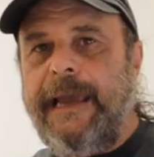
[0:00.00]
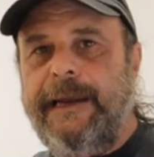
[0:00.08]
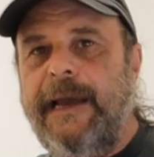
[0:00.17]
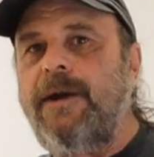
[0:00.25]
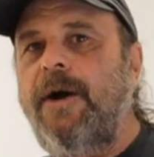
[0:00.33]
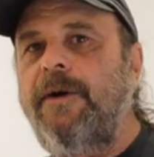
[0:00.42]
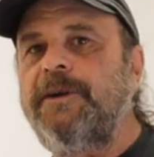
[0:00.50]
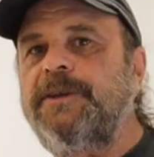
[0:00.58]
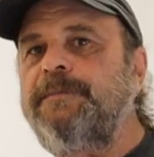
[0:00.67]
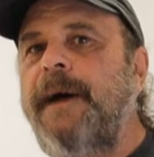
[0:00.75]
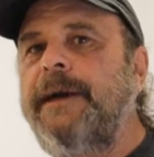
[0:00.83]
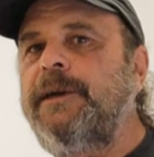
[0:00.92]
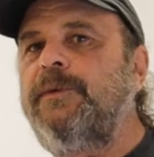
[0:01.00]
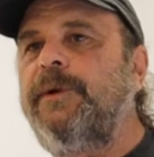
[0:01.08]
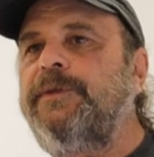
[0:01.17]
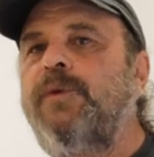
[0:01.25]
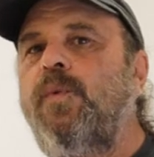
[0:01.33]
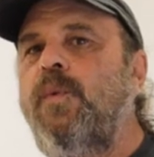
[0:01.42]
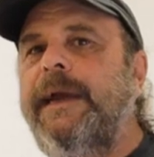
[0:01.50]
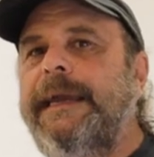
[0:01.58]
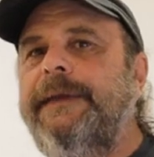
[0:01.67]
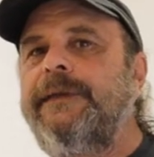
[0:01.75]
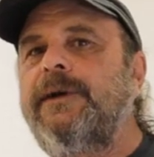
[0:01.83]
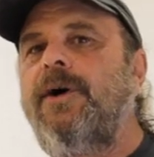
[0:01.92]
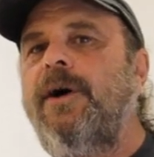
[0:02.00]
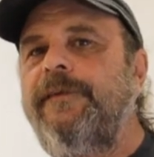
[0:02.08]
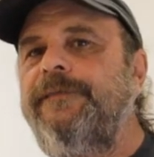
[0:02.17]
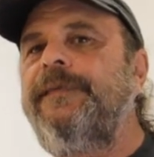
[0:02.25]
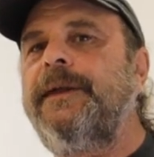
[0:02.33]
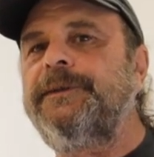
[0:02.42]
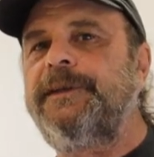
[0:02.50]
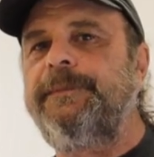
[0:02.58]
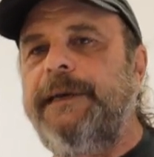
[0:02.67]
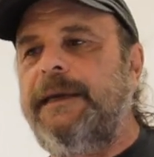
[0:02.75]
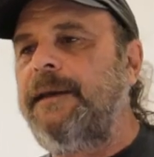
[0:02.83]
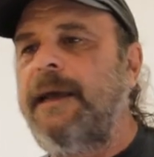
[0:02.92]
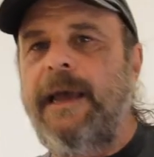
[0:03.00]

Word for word: And that corresponded with the way the car felt to me.